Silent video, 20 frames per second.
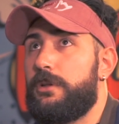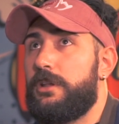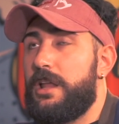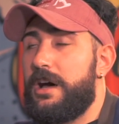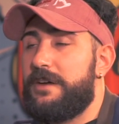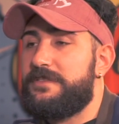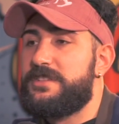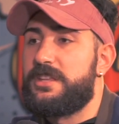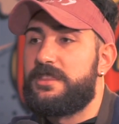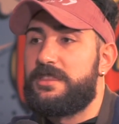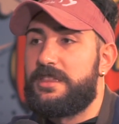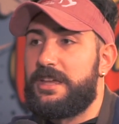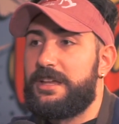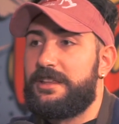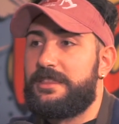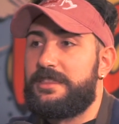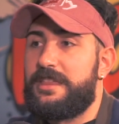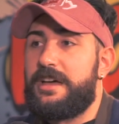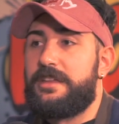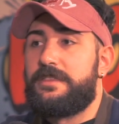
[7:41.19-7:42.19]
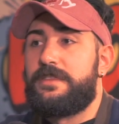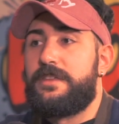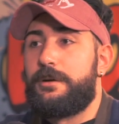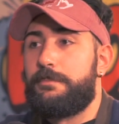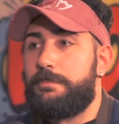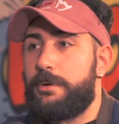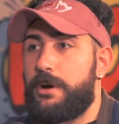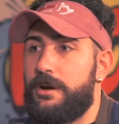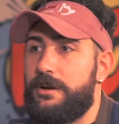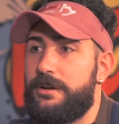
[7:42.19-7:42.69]
love to think that their
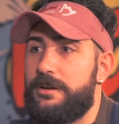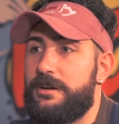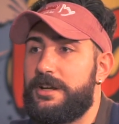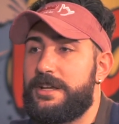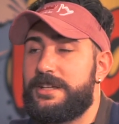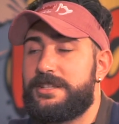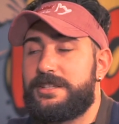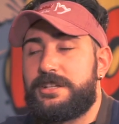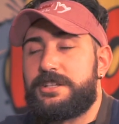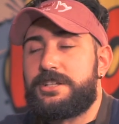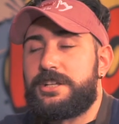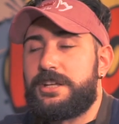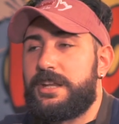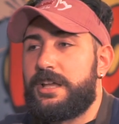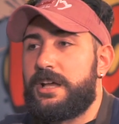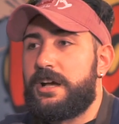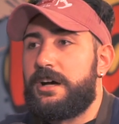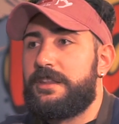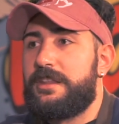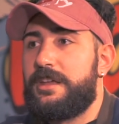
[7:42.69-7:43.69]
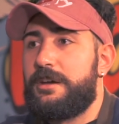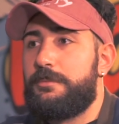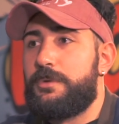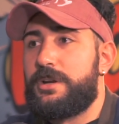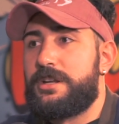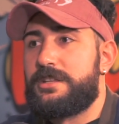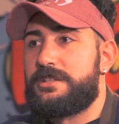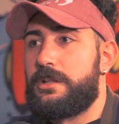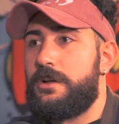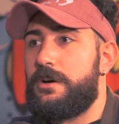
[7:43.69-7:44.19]
partner isn't cheating on them
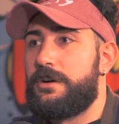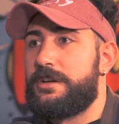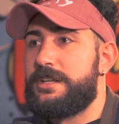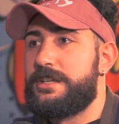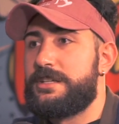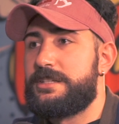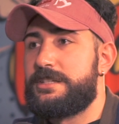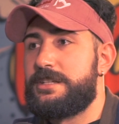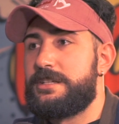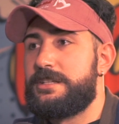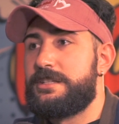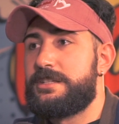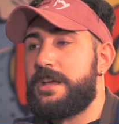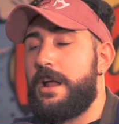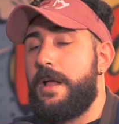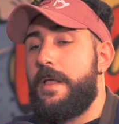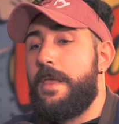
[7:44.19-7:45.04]
when it's long distance.